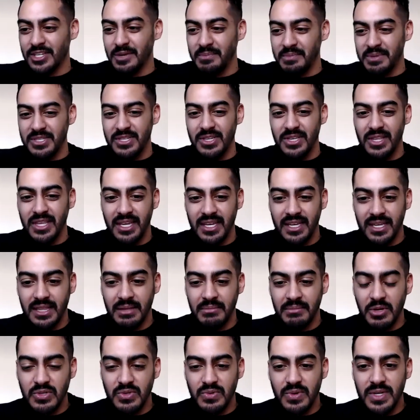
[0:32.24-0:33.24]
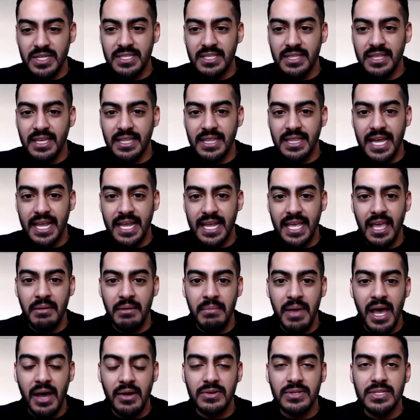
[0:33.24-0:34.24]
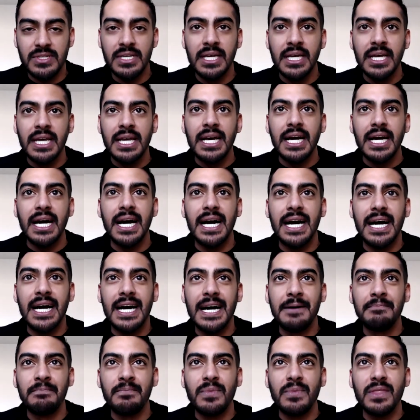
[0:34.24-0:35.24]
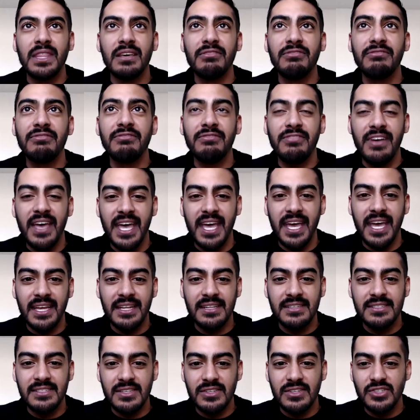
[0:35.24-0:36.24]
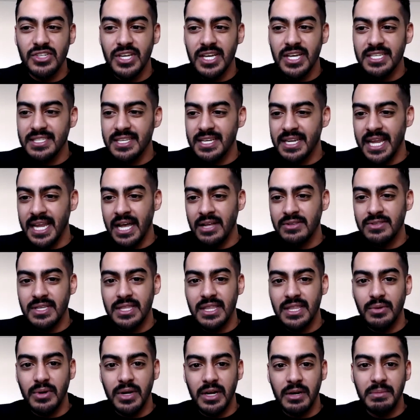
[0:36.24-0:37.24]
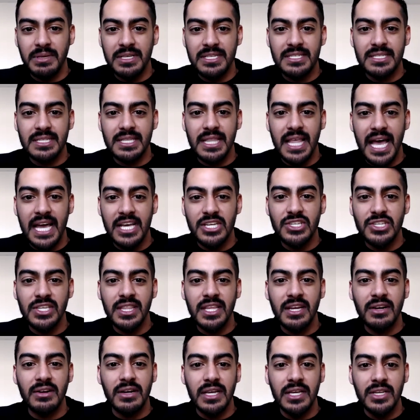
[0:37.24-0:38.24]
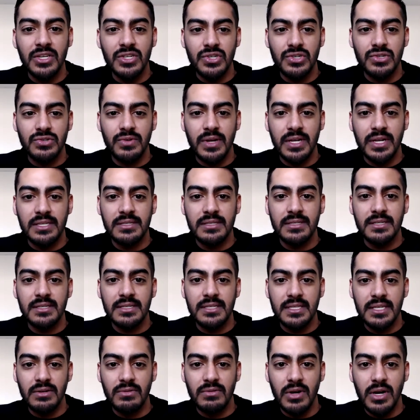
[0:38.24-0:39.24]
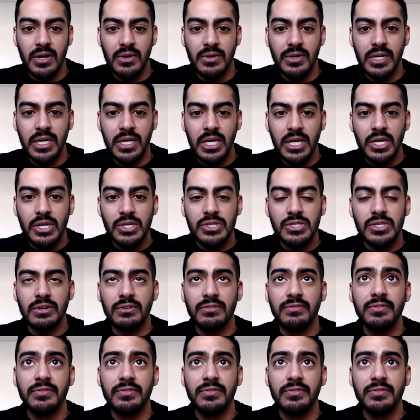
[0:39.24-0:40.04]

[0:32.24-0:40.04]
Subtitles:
into the most recent thing that came out. The Feds just announced that they were going to be slashing their interest rates to zero. So first,